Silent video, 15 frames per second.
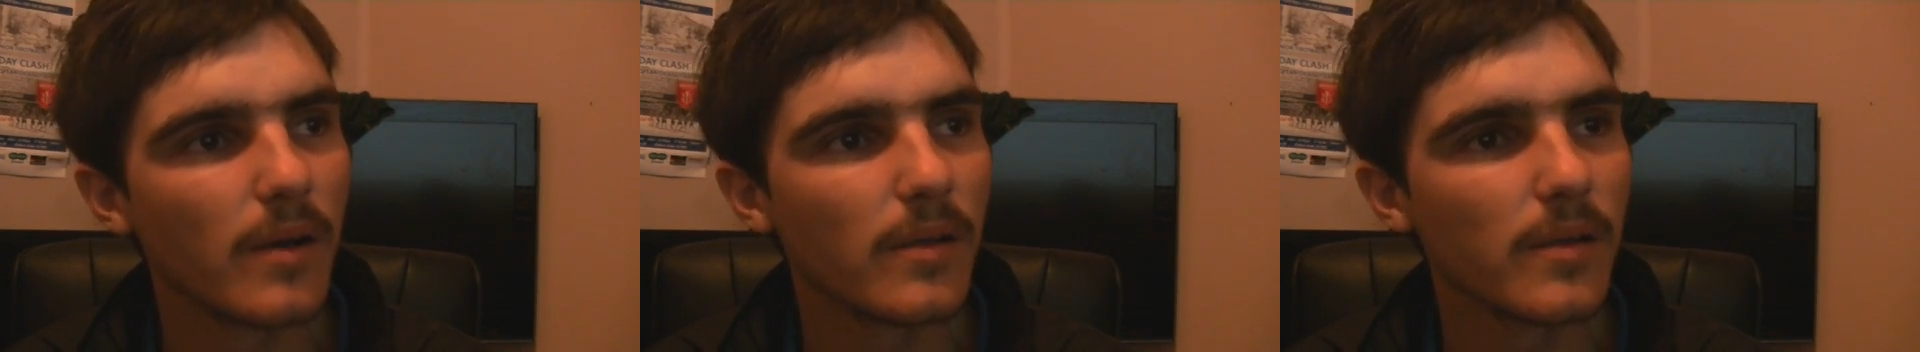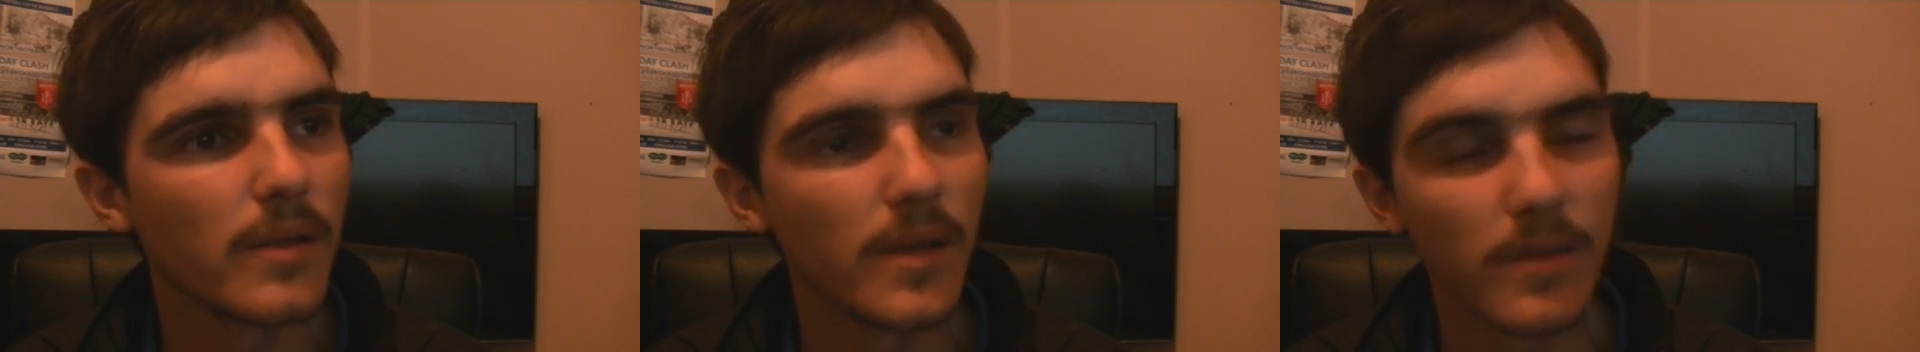
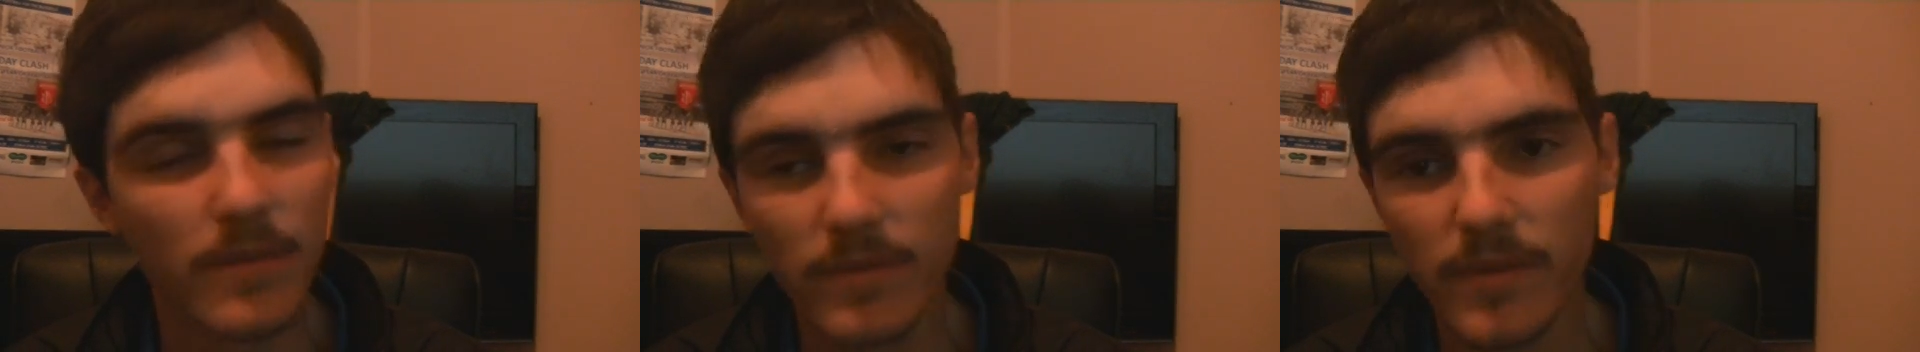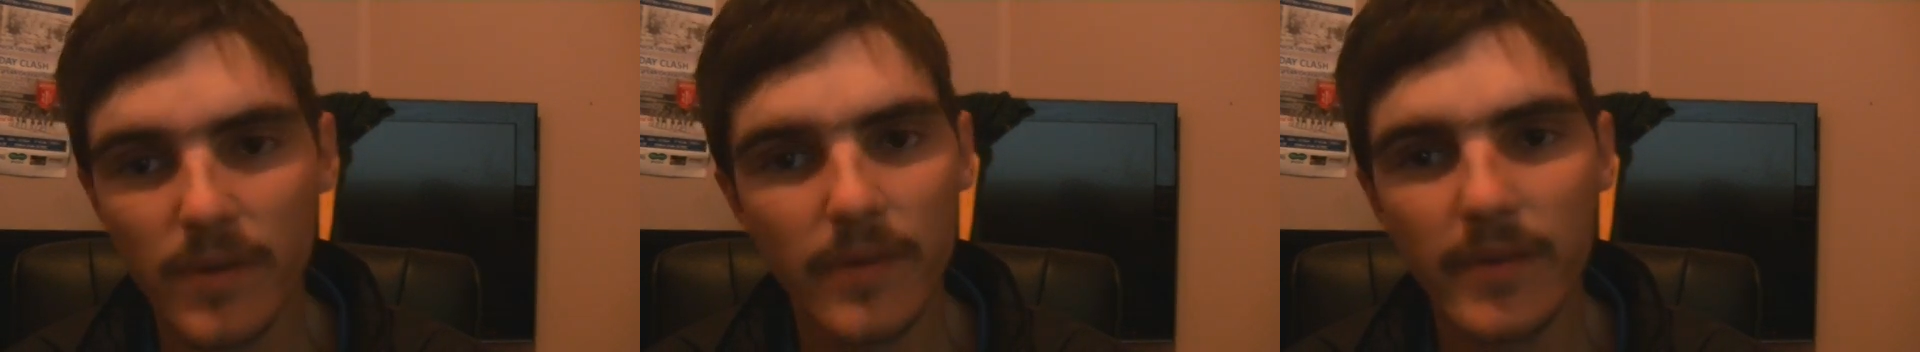yeah,
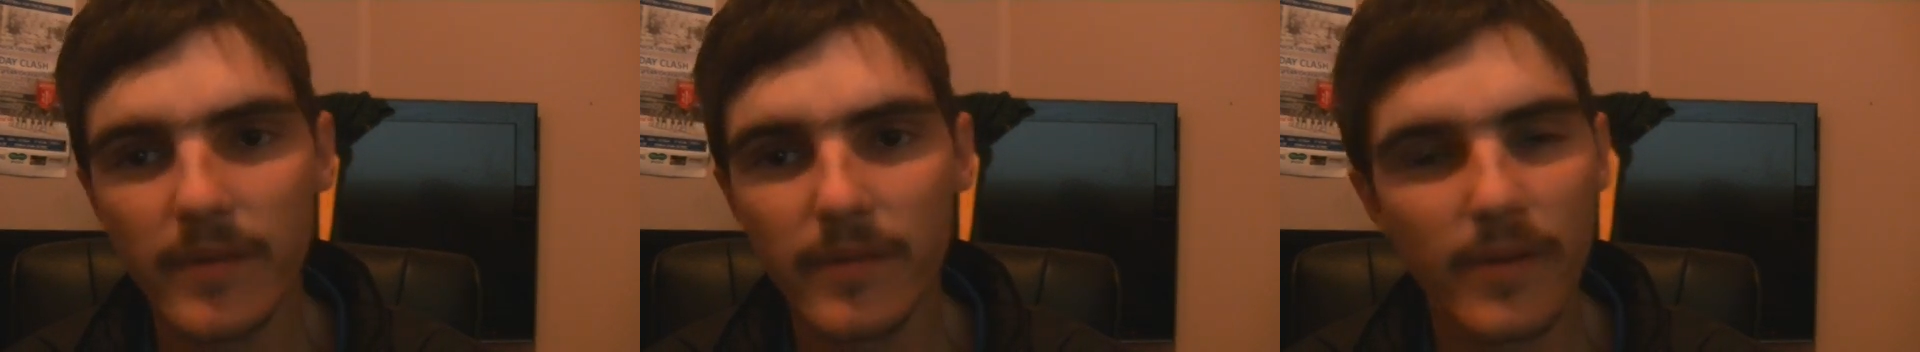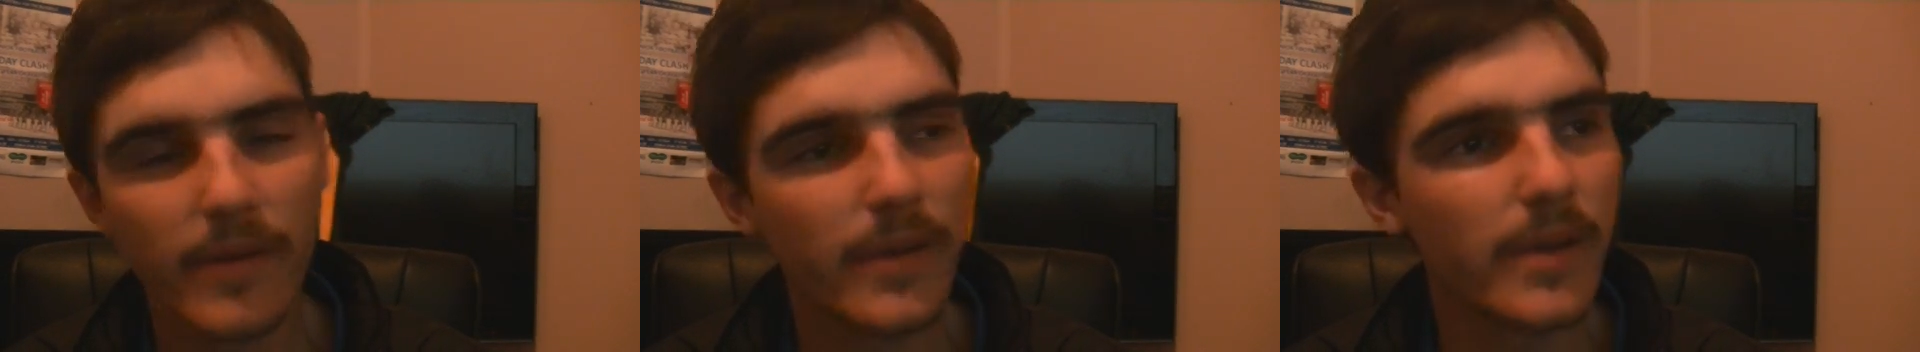very,
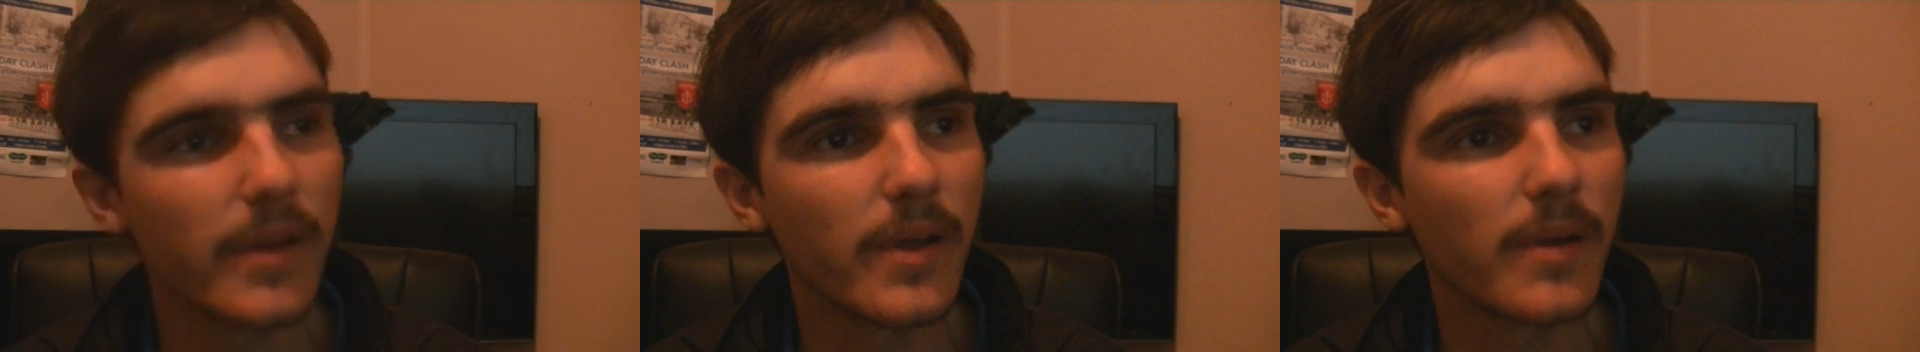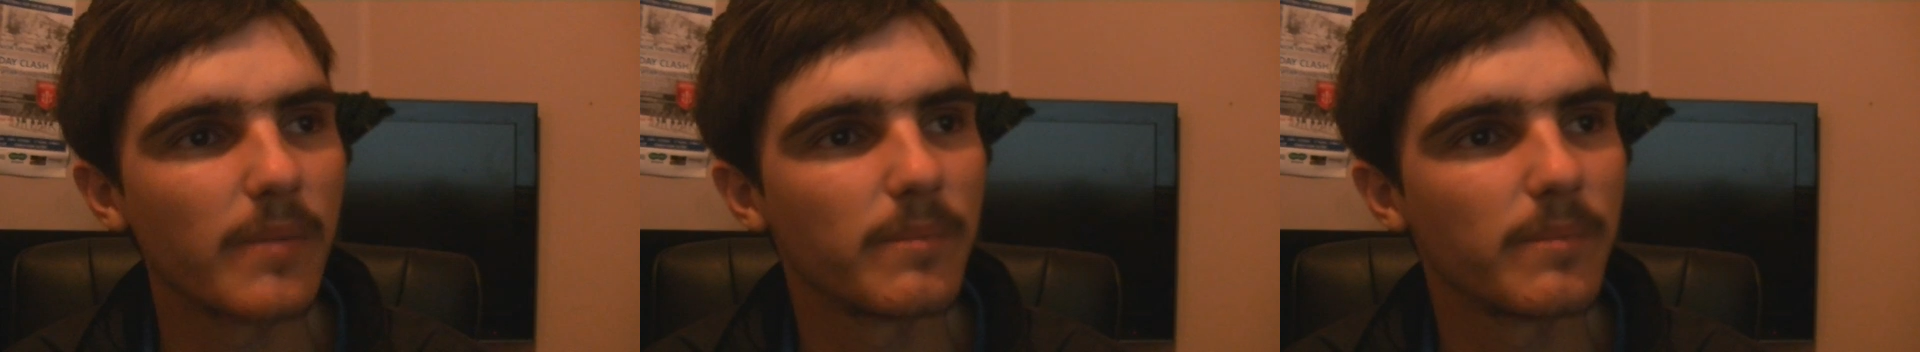very